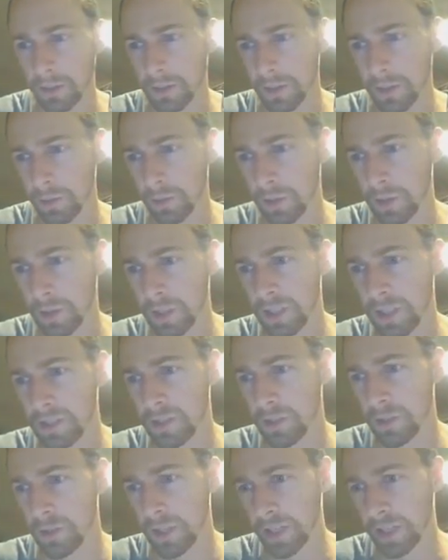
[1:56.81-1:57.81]
So these
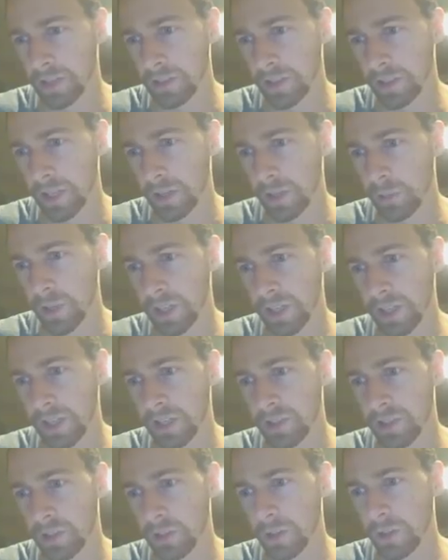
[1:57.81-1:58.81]
two layers, layer 1 and
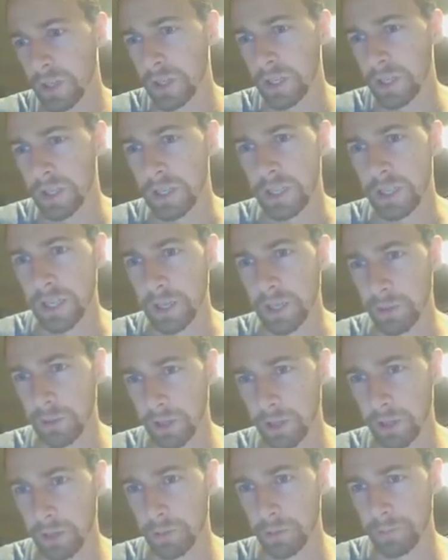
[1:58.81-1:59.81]
layer 2, I'm going
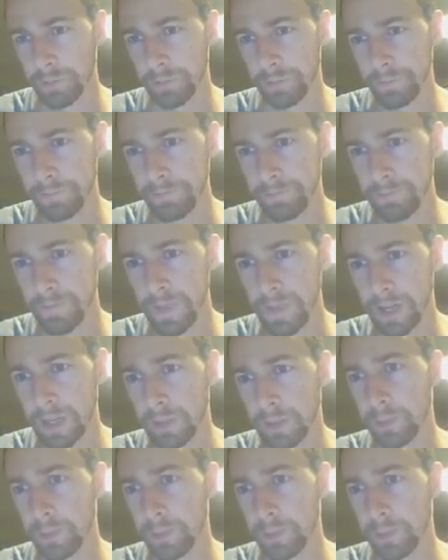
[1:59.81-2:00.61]
to go